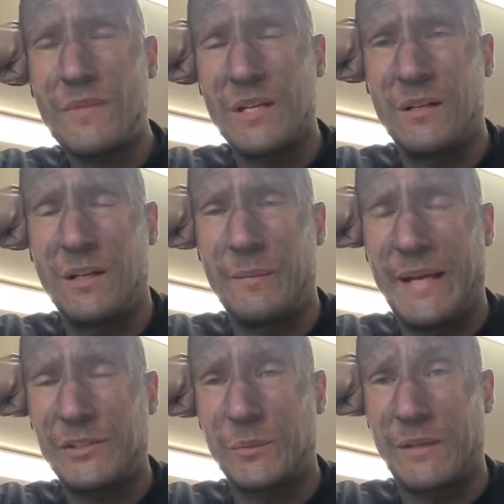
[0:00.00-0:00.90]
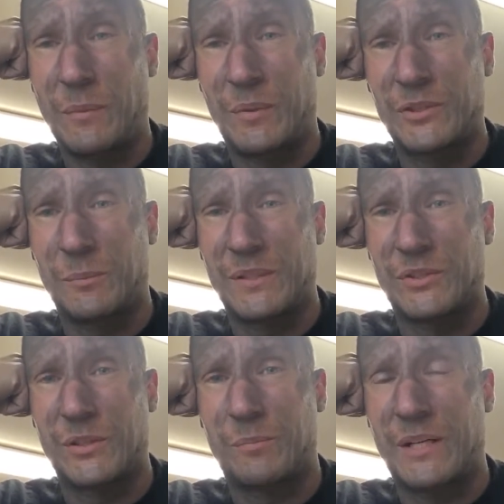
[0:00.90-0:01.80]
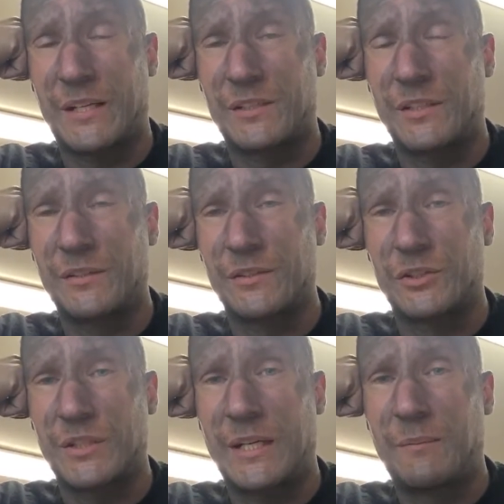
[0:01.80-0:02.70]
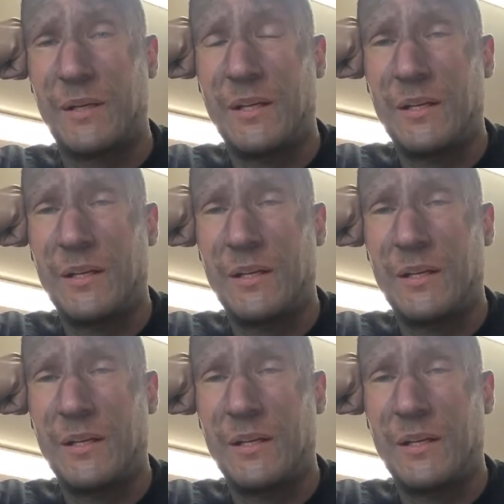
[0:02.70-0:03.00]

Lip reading: Actually, we have a bunch of Manzurna products here in the shop.